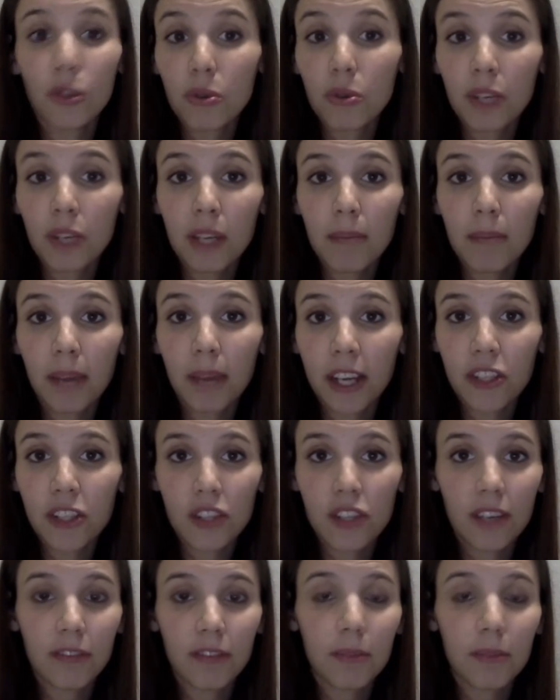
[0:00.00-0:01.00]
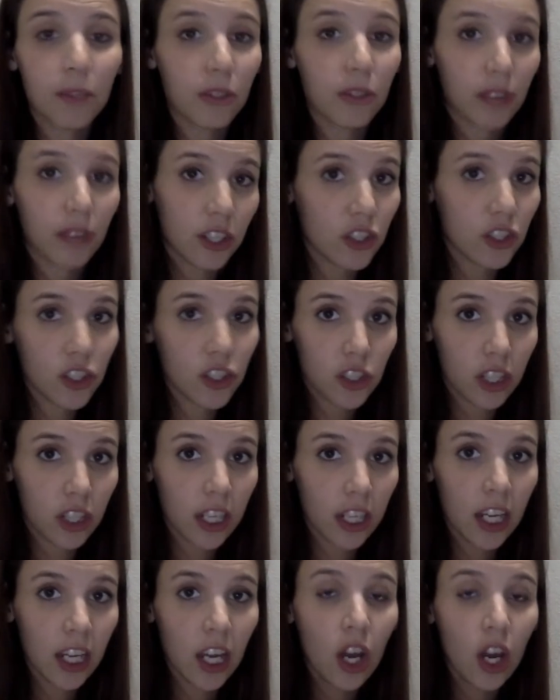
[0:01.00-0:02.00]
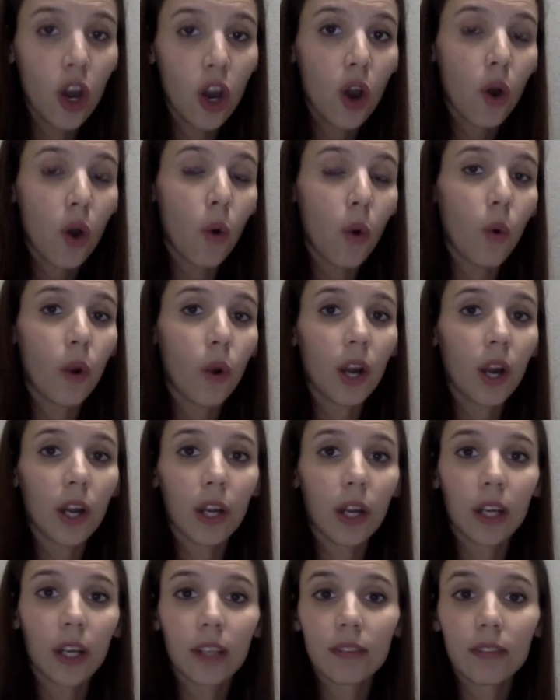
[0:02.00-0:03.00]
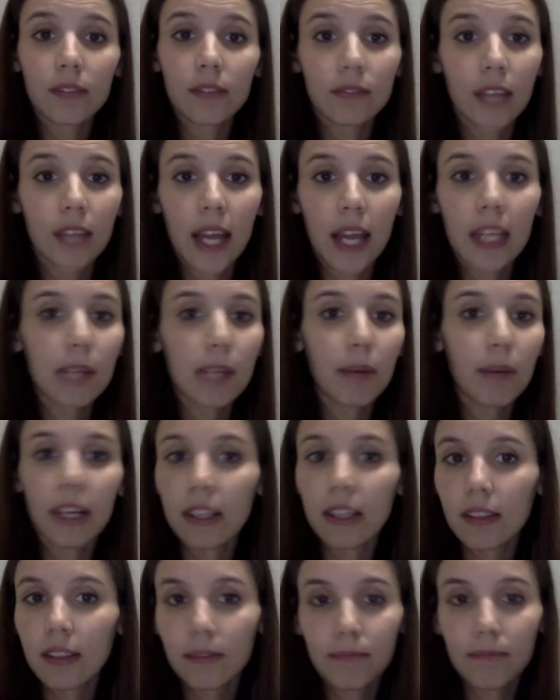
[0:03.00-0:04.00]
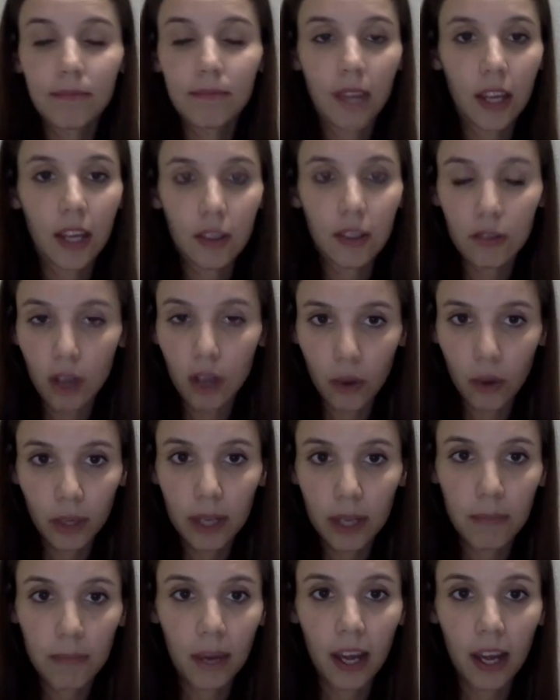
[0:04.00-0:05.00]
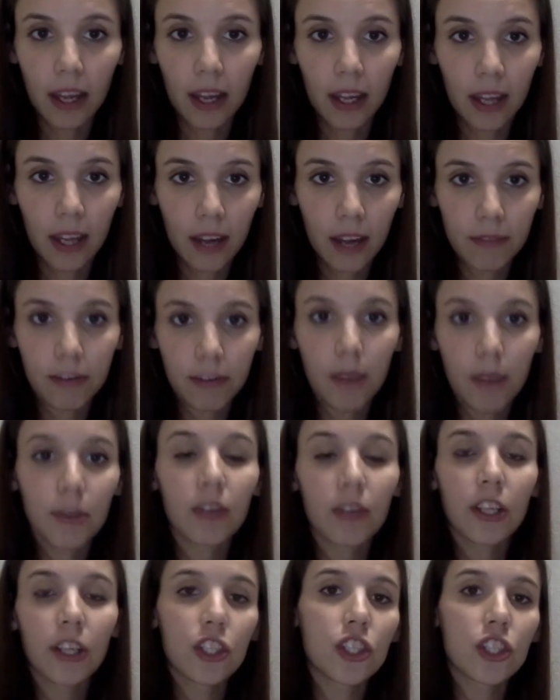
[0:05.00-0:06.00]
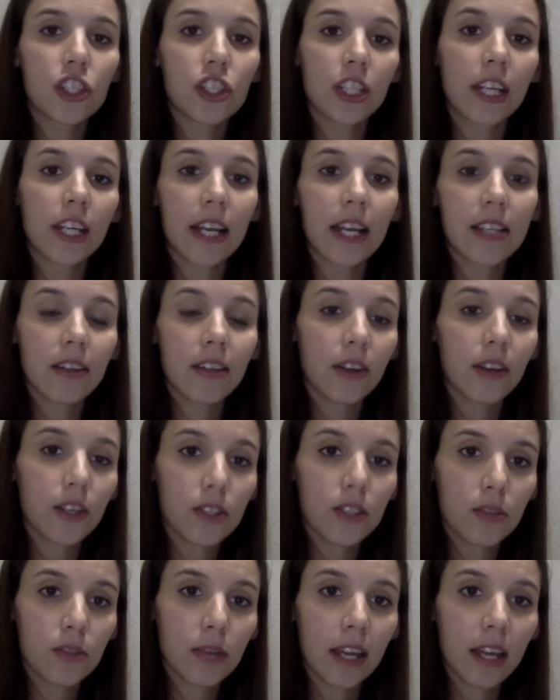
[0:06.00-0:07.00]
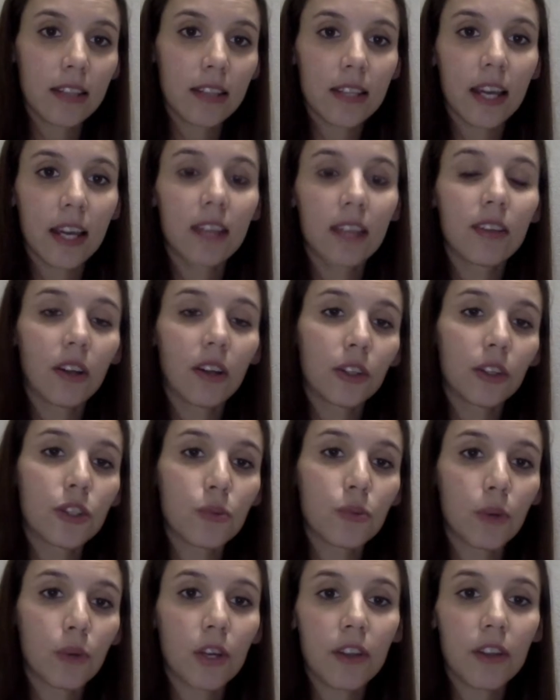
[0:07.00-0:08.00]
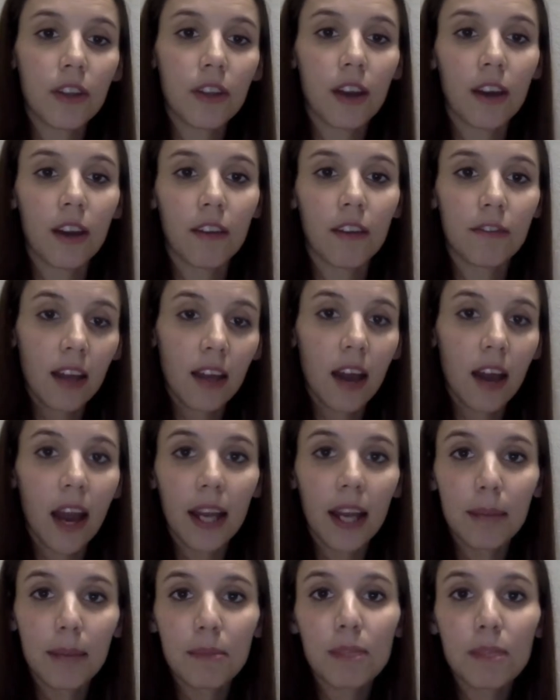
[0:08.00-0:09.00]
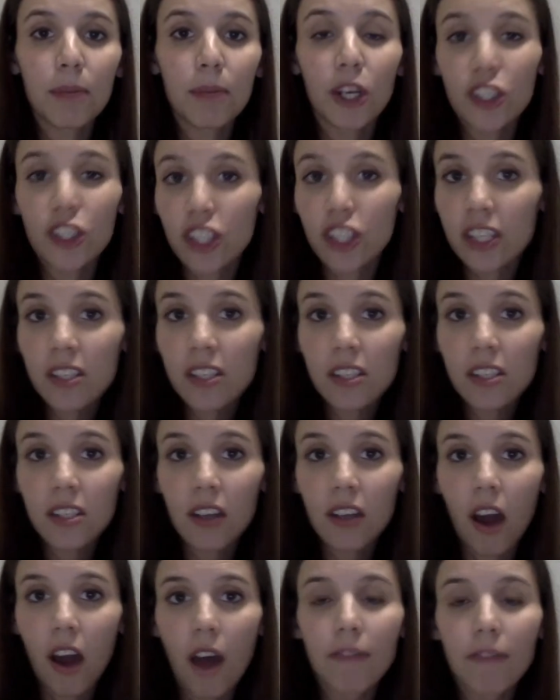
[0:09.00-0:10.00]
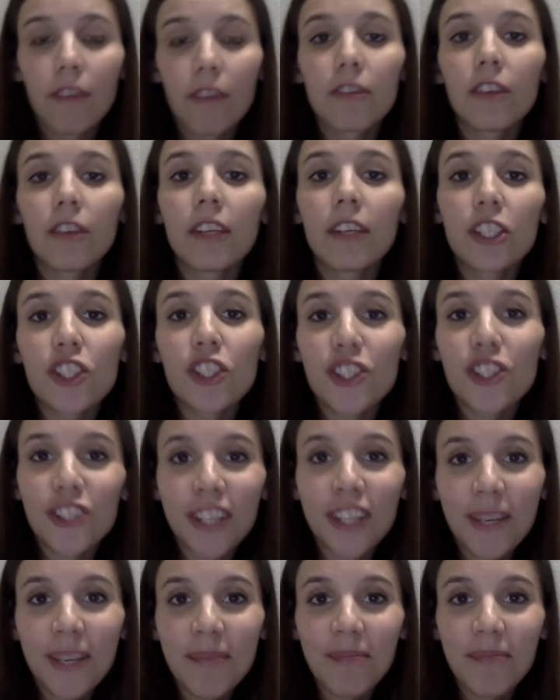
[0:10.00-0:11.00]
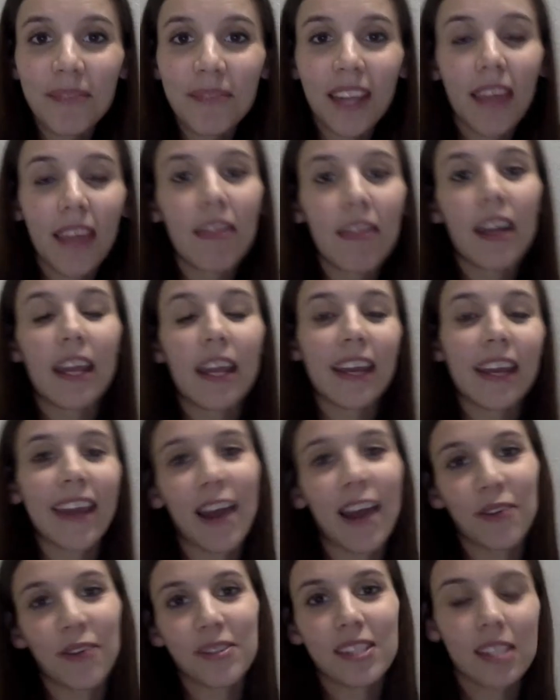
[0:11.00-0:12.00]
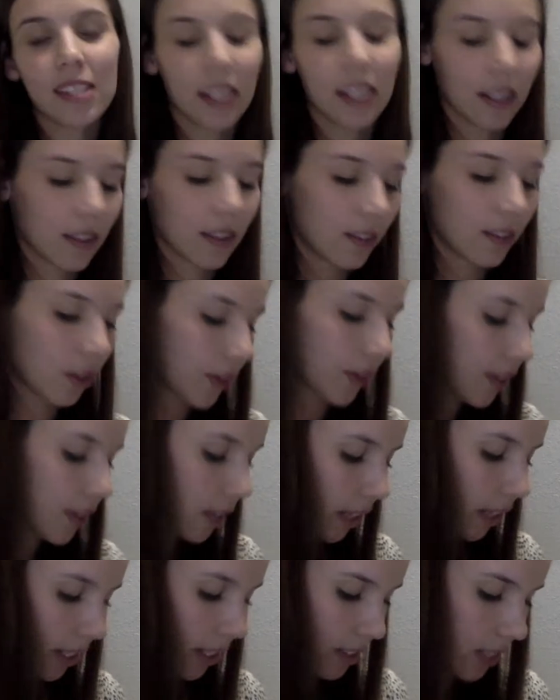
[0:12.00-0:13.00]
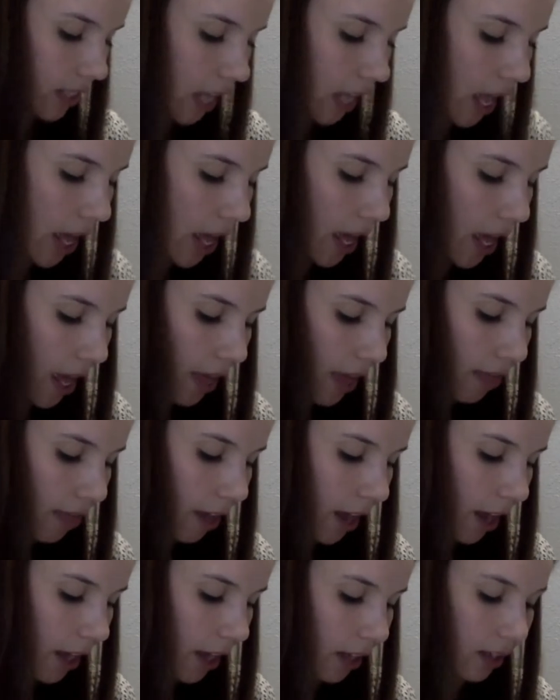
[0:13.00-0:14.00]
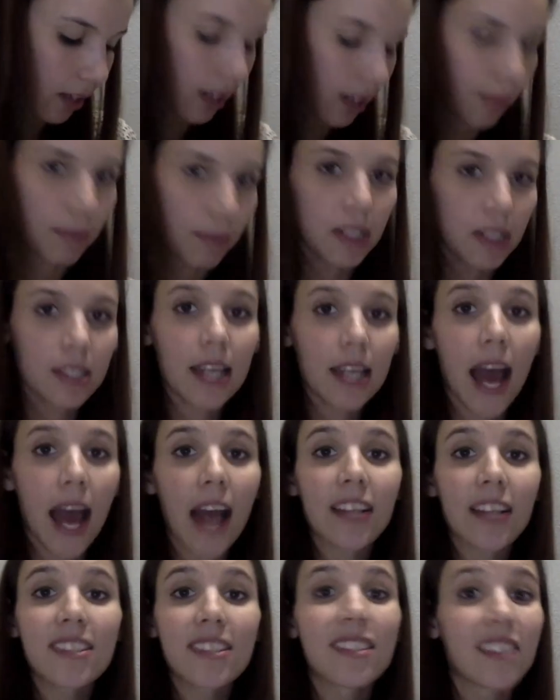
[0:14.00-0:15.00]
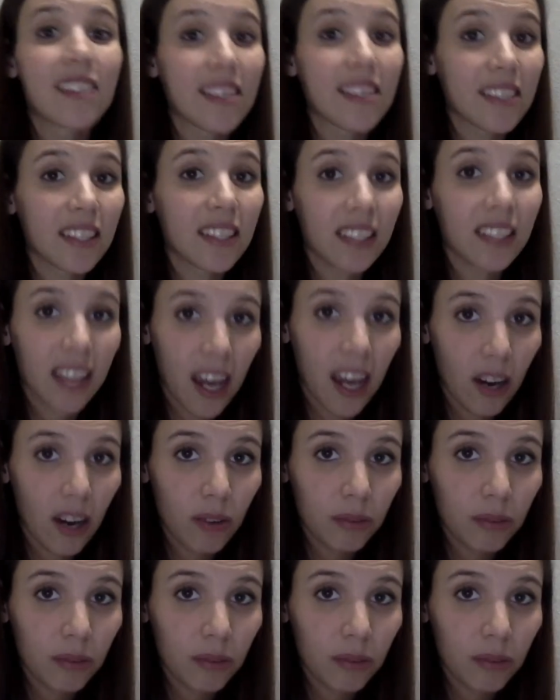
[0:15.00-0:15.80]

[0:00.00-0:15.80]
buy straight from the registry, or anybody that you know can buy from your registry. As long as you get $10 worth of items purchased off of your registry, then it counts. The only thing is that tax doesn't count